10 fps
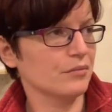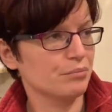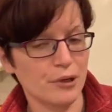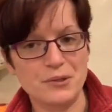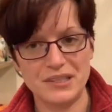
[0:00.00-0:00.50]

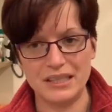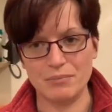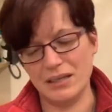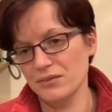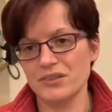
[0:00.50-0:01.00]
protein
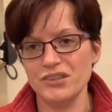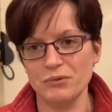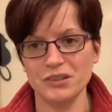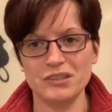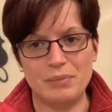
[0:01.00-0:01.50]
amount, you
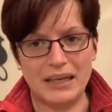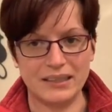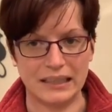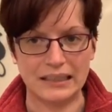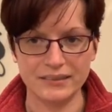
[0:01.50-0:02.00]
want to be
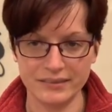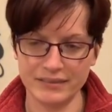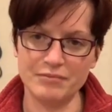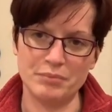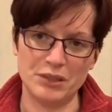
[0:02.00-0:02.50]
adding
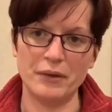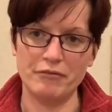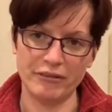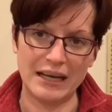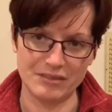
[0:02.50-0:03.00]
between
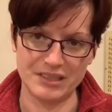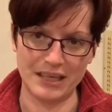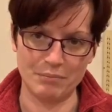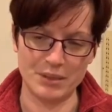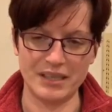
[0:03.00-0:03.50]
5% and
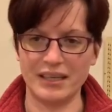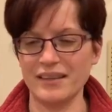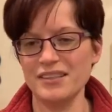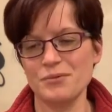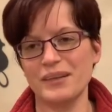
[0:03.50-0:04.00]
10%,
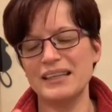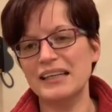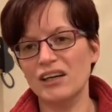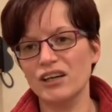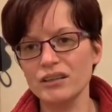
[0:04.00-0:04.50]
and this is why
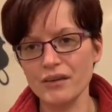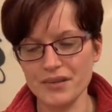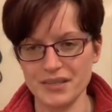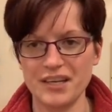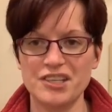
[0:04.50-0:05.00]
all of the
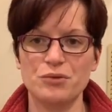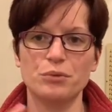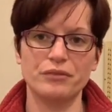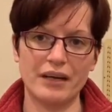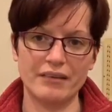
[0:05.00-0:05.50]
sections
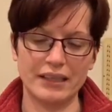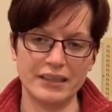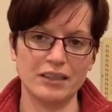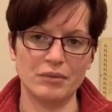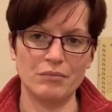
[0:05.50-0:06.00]
will vary a
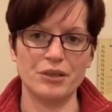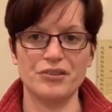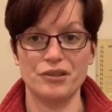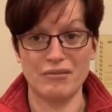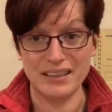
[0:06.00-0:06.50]
little bit,
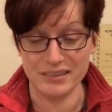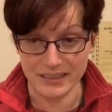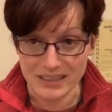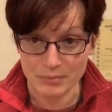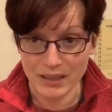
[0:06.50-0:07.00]
because your rat's
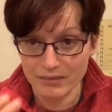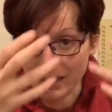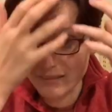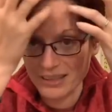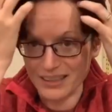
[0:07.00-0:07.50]
needs might
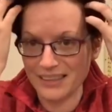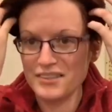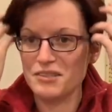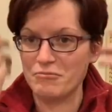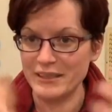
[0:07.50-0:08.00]
vary, and that's
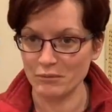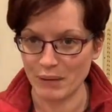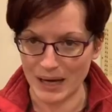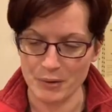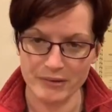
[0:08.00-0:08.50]
the real
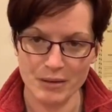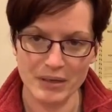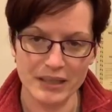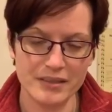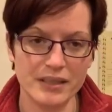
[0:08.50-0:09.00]
power in a
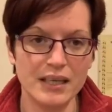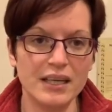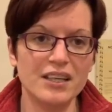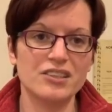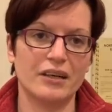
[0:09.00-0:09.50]
mix.
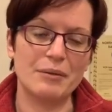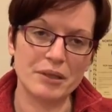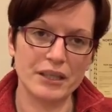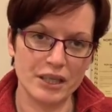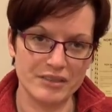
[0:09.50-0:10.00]
So I'm going
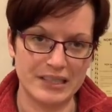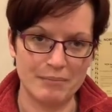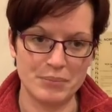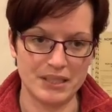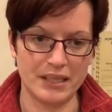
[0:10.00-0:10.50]
to go for
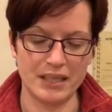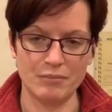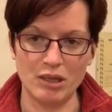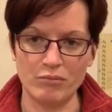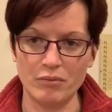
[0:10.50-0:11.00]
10% at the
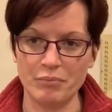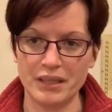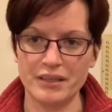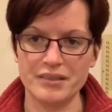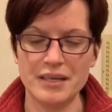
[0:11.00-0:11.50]
moment,
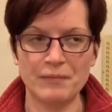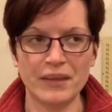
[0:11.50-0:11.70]
because